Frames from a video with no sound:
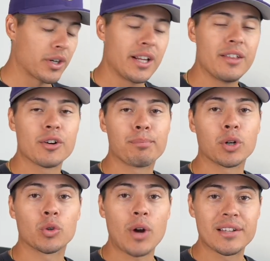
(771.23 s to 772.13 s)
We're either
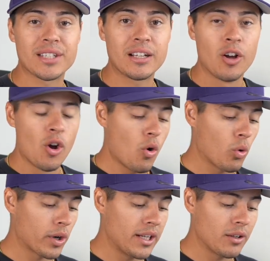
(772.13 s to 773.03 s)
progressing
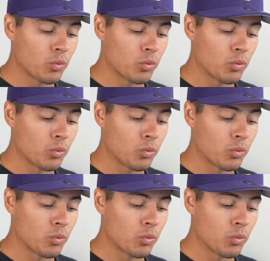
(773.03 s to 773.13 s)
or